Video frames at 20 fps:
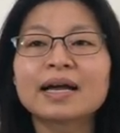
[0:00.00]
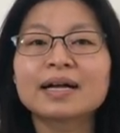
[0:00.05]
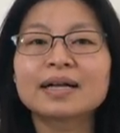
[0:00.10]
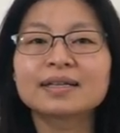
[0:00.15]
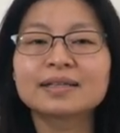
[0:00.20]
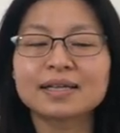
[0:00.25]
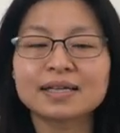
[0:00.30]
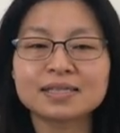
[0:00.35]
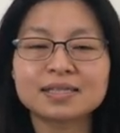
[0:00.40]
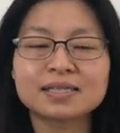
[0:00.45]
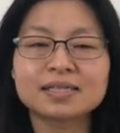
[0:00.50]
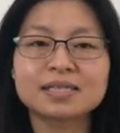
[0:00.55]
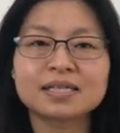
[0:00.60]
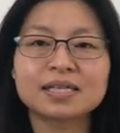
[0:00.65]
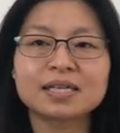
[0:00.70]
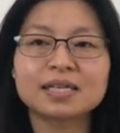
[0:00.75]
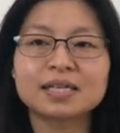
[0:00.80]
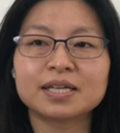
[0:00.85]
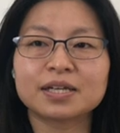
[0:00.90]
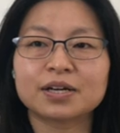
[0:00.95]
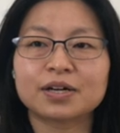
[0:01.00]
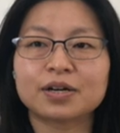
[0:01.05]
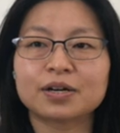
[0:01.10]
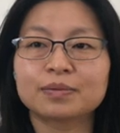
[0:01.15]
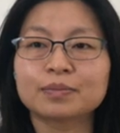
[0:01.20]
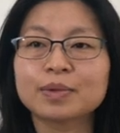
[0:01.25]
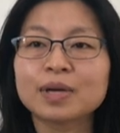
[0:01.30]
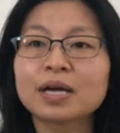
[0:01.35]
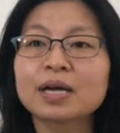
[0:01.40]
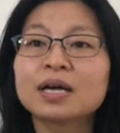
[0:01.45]
Let's see
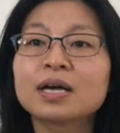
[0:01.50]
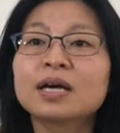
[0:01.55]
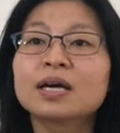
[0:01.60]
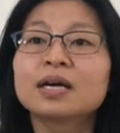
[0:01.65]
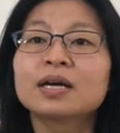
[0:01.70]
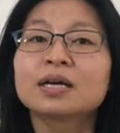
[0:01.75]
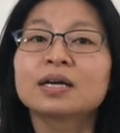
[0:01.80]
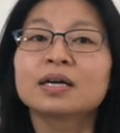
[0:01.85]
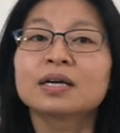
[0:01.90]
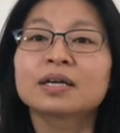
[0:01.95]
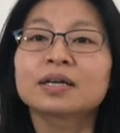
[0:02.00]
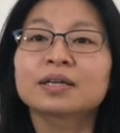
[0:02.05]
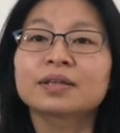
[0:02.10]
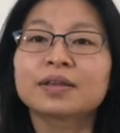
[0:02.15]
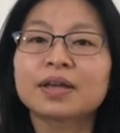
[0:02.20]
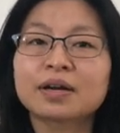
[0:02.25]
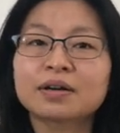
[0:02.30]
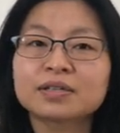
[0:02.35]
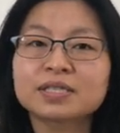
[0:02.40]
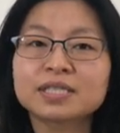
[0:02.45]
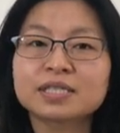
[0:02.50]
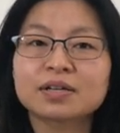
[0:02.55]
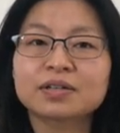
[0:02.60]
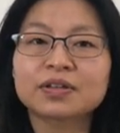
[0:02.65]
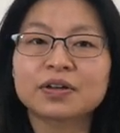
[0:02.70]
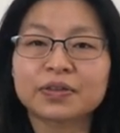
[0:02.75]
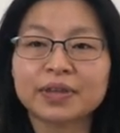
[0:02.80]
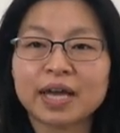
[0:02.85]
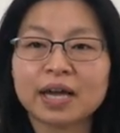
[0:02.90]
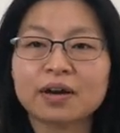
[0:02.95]
here. There is an
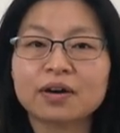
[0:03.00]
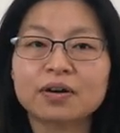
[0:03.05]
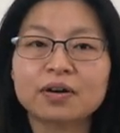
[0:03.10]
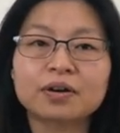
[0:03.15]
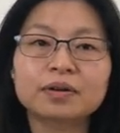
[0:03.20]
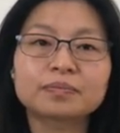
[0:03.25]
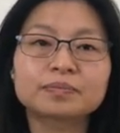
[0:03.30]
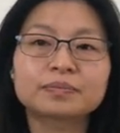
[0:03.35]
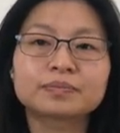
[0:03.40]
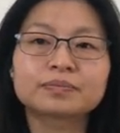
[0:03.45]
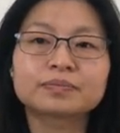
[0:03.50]
attacker,